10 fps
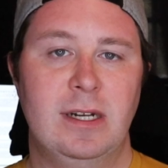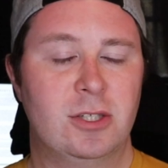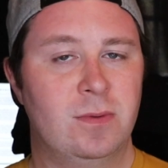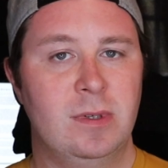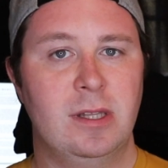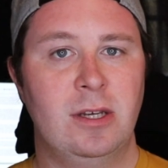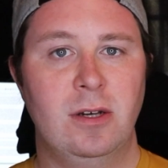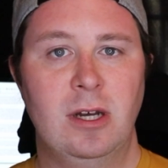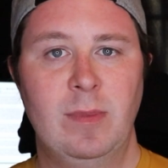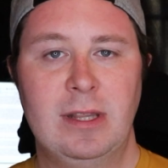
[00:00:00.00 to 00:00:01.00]
and it's really
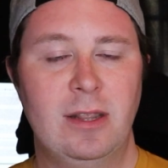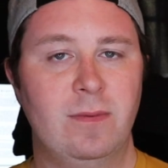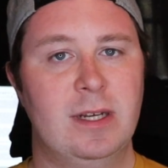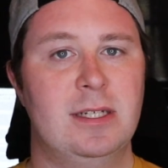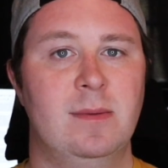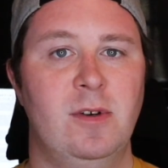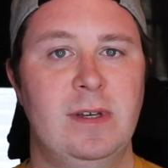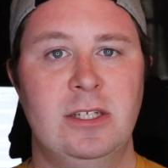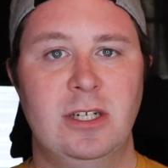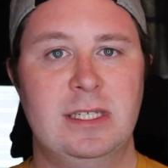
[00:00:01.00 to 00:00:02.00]
good, but then the rest of the
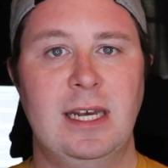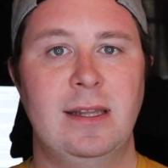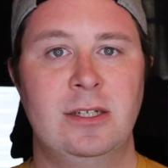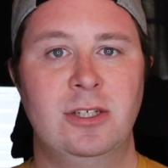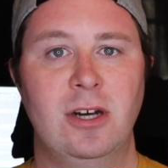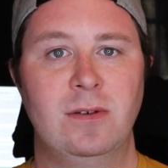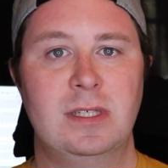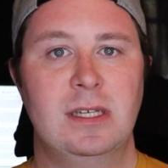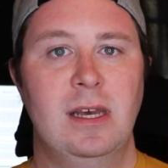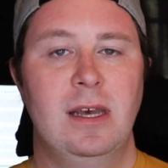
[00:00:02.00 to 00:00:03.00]
movie he's just telling
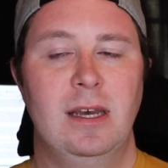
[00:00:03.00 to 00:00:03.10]
jokes.